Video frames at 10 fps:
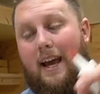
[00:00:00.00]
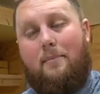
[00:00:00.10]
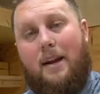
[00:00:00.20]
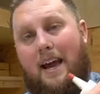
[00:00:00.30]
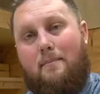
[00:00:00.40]
I'm
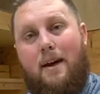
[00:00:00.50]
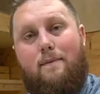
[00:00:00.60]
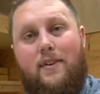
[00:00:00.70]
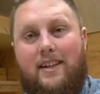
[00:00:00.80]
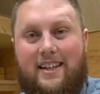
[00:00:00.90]
going to have my
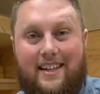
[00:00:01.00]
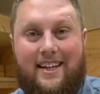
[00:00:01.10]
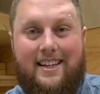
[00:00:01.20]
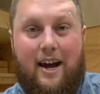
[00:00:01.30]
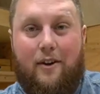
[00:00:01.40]
affiliate
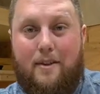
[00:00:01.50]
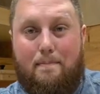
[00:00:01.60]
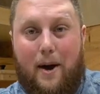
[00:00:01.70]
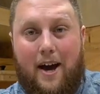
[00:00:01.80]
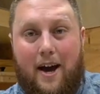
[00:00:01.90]
link down in the
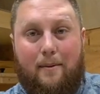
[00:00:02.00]
bottom.